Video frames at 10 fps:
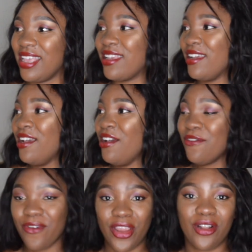like
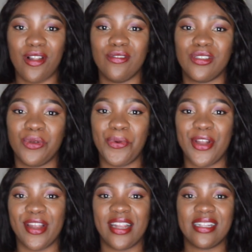very close to
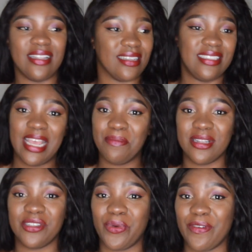work, 10
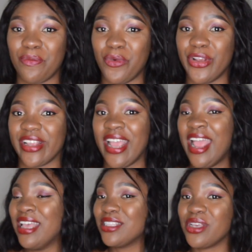minutes away from work,
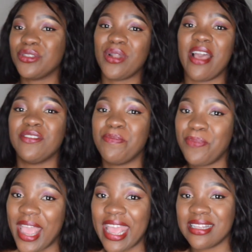so I don't have to
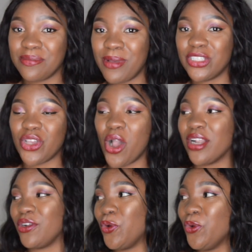pay as much
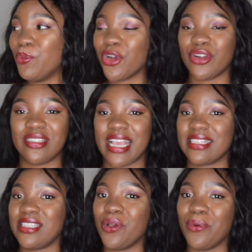on Uber or
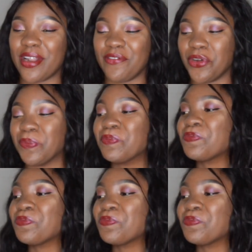taxi or whatever.